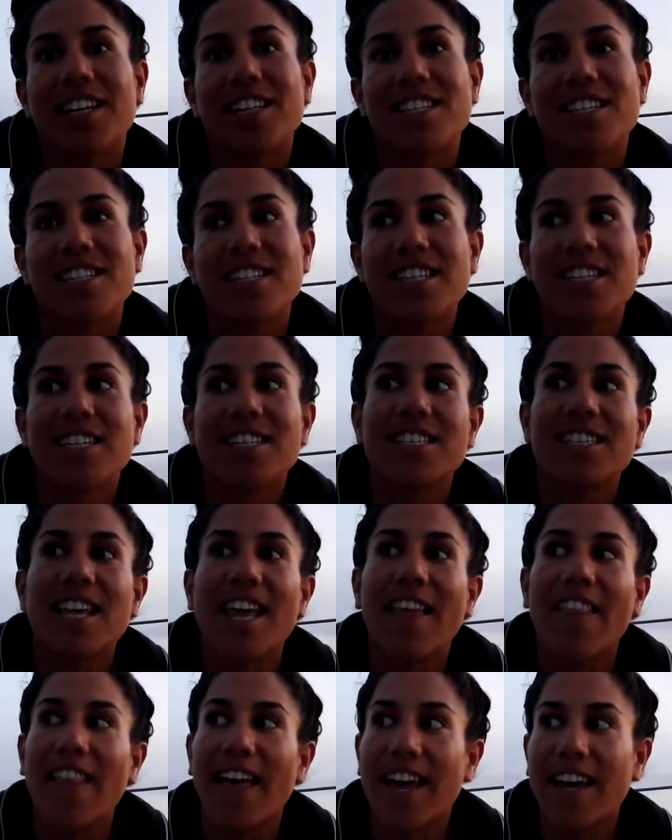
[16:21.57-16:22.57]
She
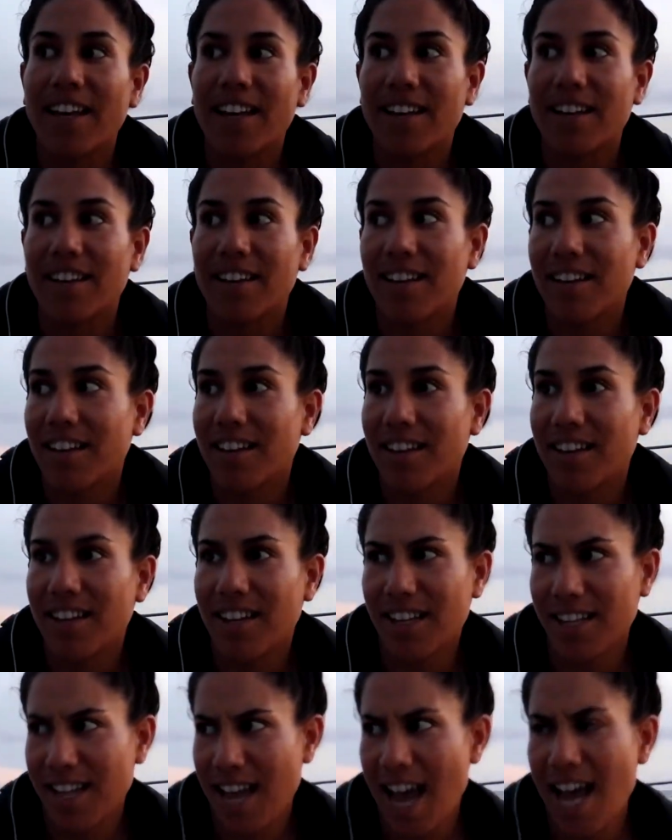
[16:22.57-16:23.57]
said like,
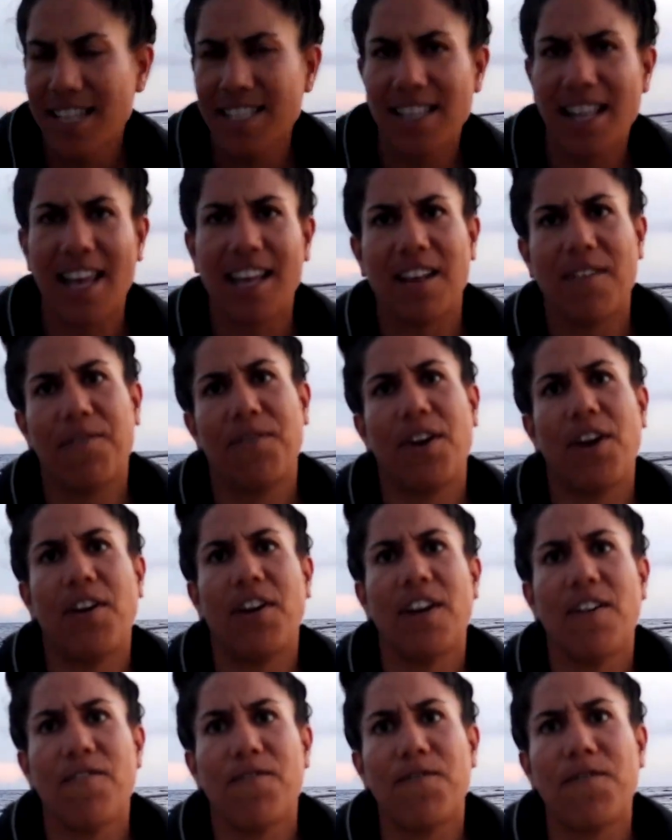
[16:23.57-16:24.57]
it has like a
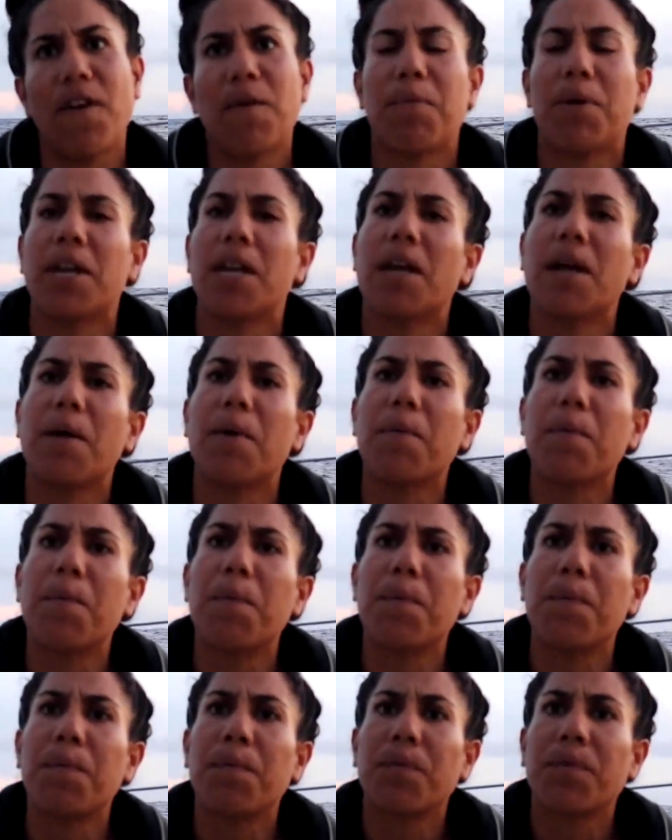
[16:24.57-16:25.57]
very
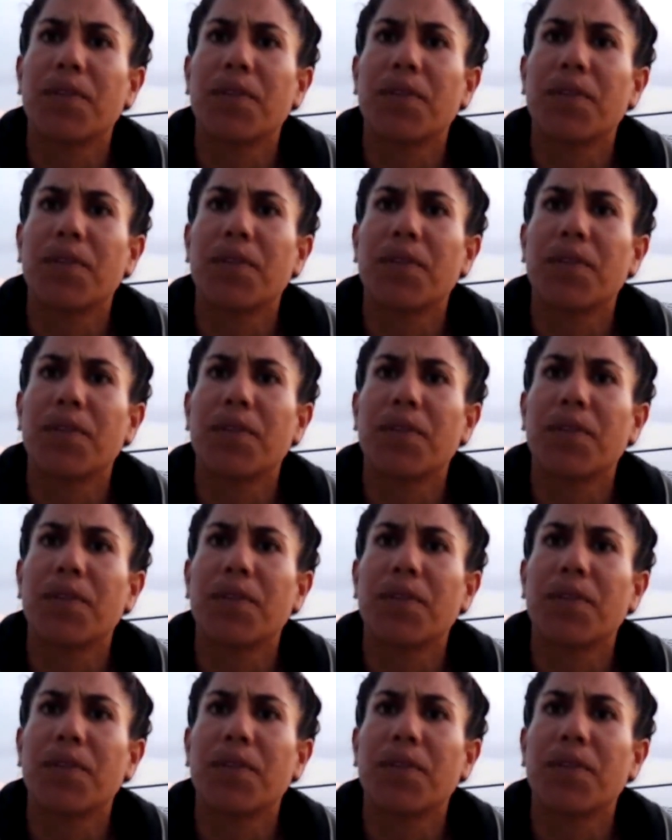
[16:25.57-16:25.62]
feminine